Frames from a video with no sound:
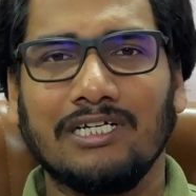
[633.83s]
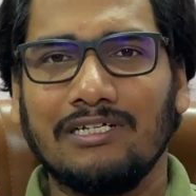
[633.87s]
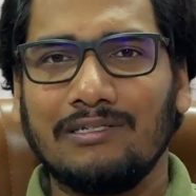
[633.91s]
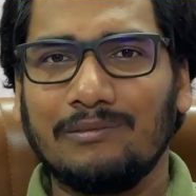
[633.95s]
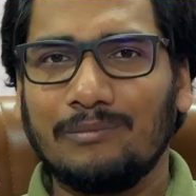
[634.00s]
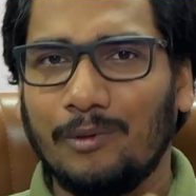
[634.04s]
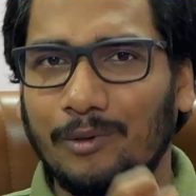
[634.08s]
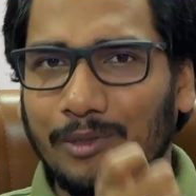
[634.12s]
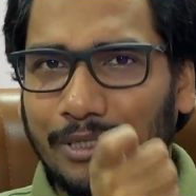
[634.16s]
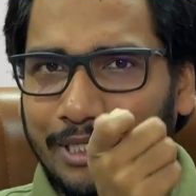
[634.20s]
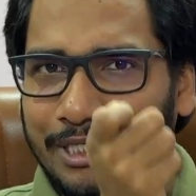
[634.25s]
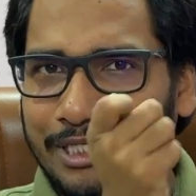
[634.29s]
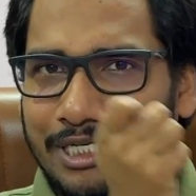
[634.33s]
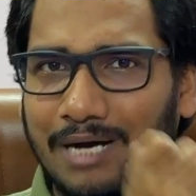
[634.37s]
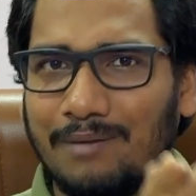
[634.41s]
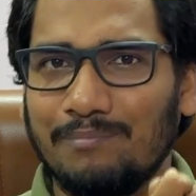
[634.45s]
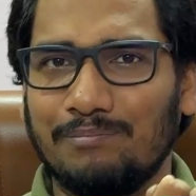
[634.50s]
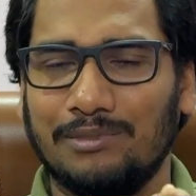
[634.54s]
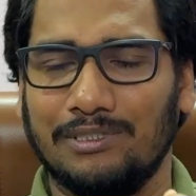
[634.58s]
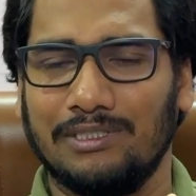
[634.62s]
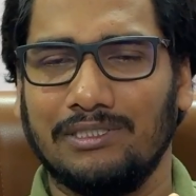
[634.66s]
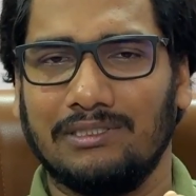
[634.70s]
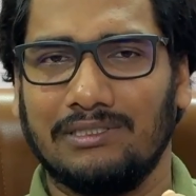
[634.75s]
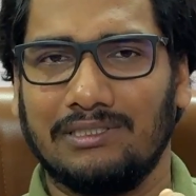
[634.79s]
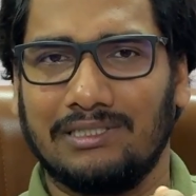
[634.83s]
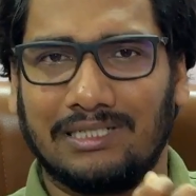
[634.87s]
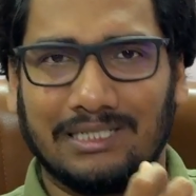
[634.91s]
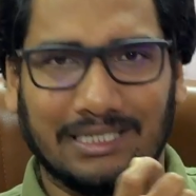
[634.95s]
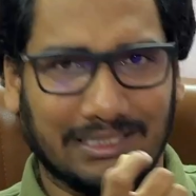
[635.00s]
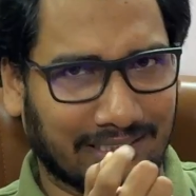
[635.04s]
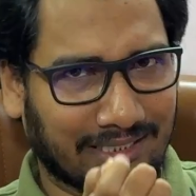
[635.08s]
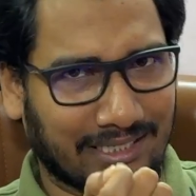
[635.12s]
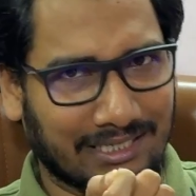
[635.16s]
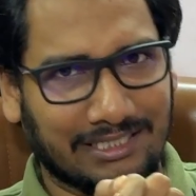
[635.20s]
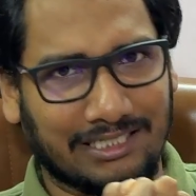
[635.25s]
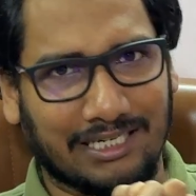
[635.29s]
For example,
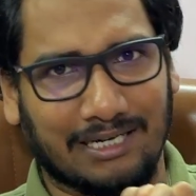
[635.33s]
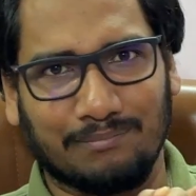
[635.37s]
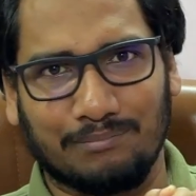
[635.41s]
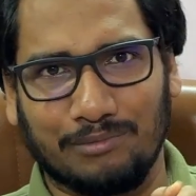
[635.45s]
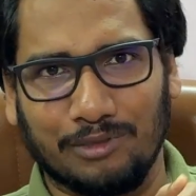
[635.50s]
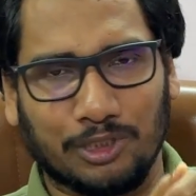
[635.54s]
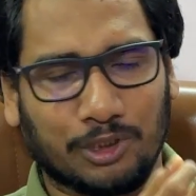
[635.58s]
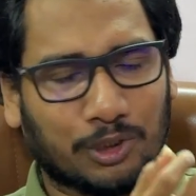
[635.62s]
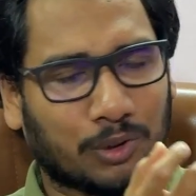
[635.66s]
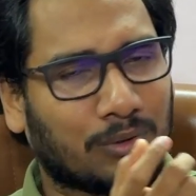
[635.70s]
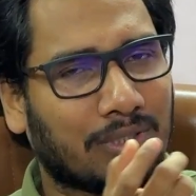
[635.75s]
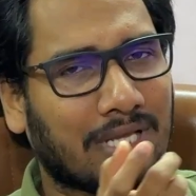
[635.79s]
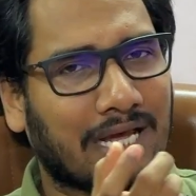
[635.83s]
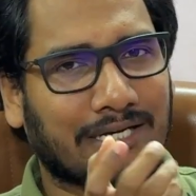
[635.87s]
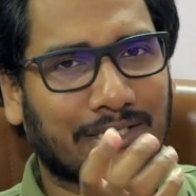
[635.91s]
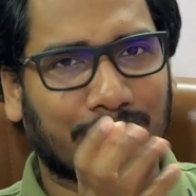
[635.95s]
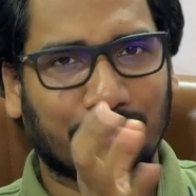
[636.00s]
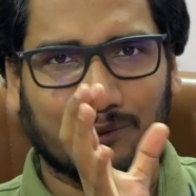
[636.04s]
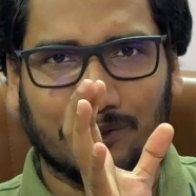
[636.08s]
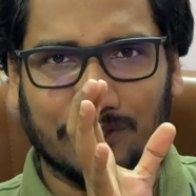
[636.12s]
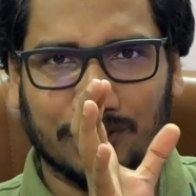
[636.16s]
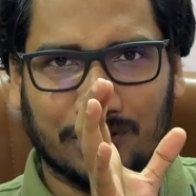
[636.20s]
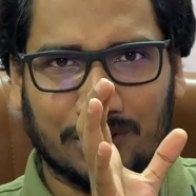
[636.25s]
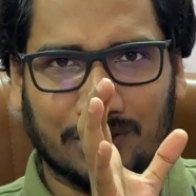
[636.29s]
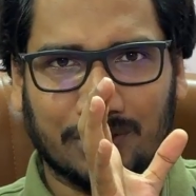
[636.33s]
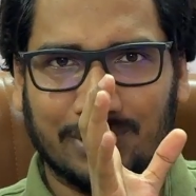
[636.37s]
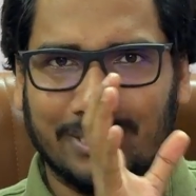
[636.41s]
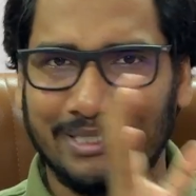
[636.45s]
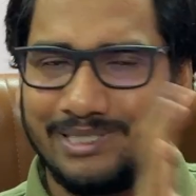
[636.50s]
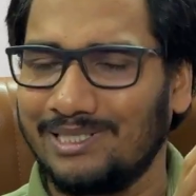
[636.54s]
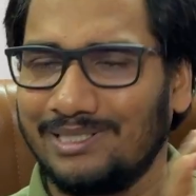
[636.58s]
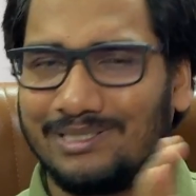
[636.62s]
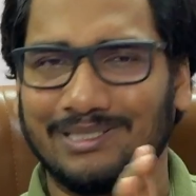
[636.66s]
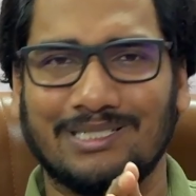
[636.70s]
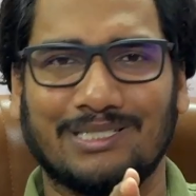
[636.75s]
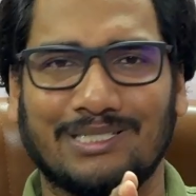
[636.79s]
another example, so that you just
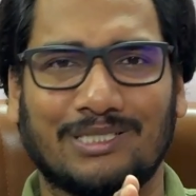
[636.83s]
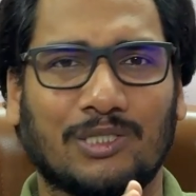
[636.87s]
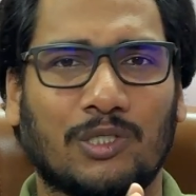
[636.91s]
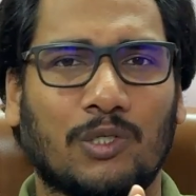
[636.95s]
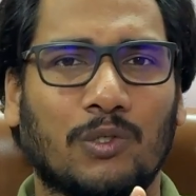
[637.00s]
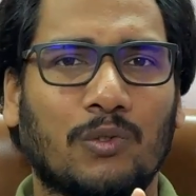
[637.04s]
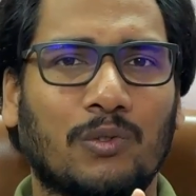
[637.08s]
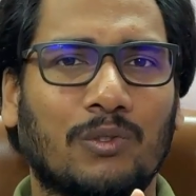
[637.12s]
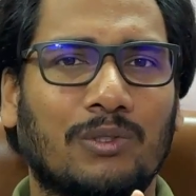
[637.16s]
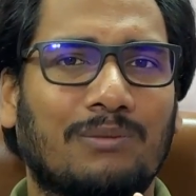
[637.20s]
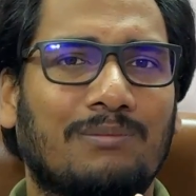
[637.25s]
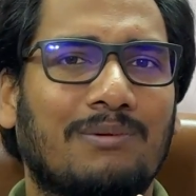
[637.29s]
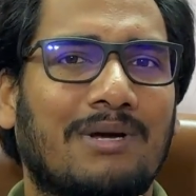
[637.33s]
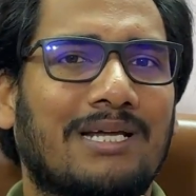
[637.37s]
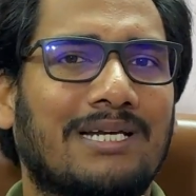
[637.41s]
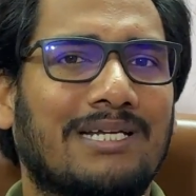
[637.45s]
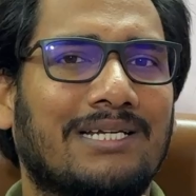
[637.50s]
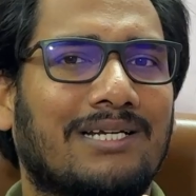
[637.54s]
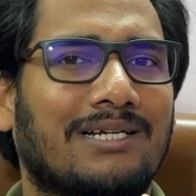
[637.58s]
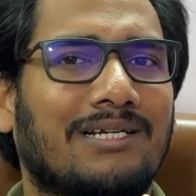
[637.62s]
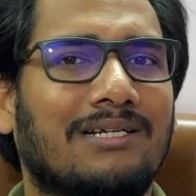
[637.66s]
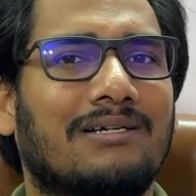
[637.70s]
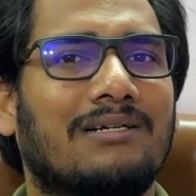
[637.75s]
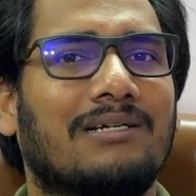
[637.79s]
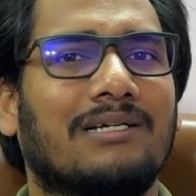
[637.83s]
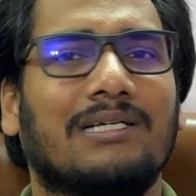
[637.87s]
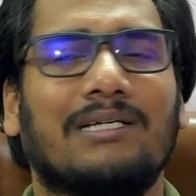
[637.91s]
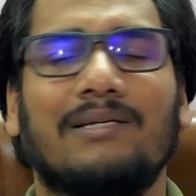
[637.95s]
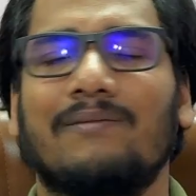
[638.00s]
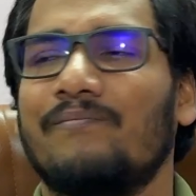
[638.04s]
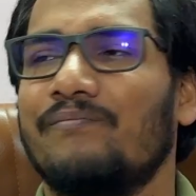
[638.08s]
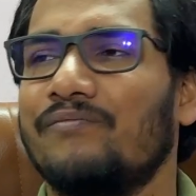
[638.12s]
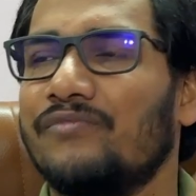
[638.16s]
settle the score very clearly.